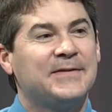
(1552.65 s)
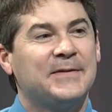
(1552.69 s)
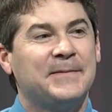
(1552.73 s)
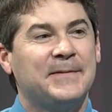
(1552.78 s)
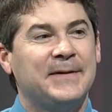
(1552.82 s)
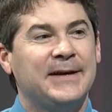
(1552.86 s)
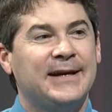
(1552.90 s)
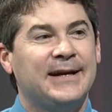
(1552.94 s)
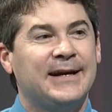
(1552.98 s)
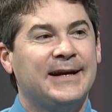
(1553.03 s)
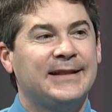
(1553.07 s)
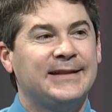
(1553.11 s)
for
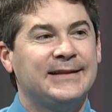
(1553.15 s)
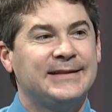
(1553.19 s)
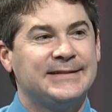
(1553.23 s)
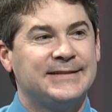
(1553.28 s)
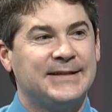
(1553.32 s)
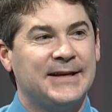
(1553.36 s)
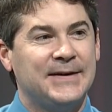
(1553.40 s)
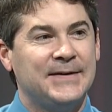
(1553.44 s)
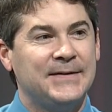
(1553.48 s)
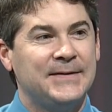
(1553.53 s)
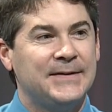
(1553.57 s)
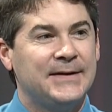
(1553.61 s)
being on the
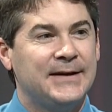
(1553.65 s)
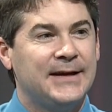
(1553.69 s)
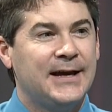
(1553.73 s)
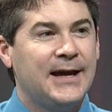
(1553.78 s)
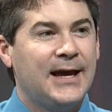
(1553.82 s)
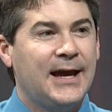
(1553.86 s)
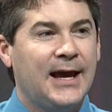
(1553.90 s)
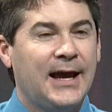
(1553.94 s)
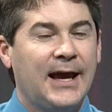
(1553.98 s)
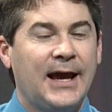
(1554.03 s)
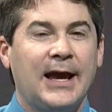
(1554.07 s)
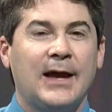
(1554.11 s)
show,
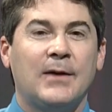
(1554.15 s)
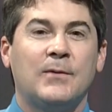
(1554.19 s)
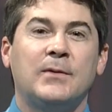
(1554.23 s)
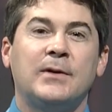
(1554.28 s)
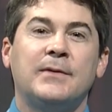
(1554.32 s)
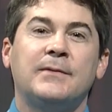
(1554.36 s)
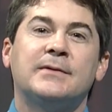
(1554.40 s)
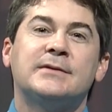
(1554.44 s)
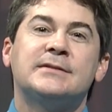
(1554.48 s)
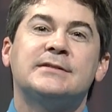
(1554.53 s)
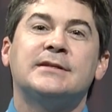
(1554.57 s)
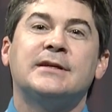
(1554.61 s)
and
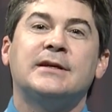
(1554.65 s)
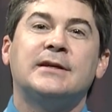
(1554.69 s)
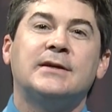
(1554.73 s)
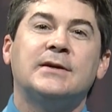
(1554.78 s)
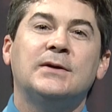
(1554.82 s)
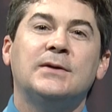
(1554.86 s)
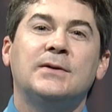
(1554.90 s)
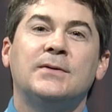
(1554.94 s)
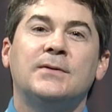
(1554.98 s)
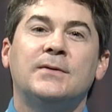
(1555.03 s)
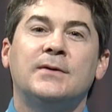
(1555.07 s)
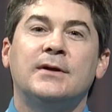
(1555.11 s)
we will see
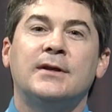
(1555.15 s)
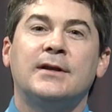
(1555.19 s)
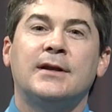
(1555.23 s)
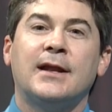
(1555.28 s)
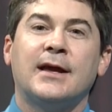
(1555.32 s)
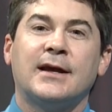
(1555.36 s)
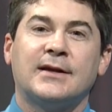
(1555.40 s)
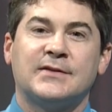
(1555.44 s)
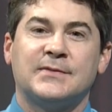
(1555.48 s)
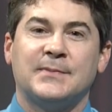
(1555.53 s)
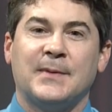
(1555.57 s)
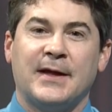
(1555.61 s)
you
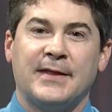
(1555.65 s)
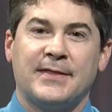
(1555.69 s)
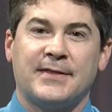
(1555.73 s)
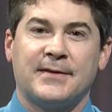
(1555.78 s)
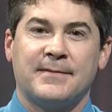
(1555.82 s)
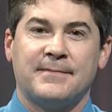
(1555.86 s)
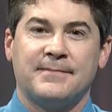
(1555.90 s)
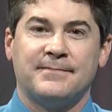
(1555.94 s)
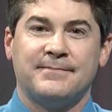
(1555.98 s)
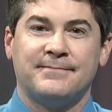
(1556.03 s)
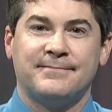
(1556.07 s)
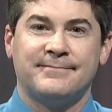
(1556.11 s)
next month.
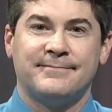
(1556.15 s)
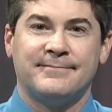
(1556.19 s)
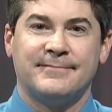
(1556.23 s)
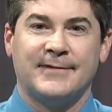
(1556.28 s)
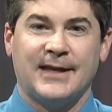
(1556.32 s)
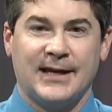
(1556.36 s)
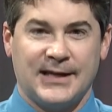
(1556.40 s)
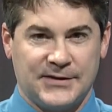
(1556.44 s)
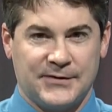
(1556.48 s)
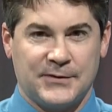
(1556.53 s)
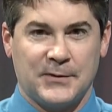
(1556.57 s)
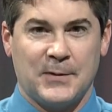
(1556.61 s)

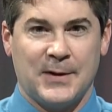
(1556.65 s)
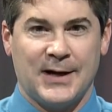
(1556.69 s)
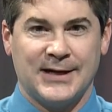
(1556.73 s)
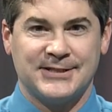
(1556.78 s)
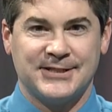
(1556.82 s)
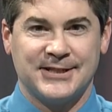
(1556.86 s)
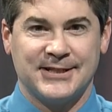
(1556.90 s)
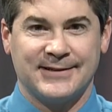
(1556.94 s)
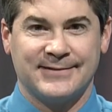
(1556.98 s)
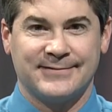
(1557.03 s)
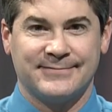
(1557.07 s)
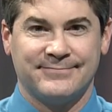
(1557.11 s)
Thanks for
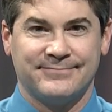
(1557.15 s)
watching.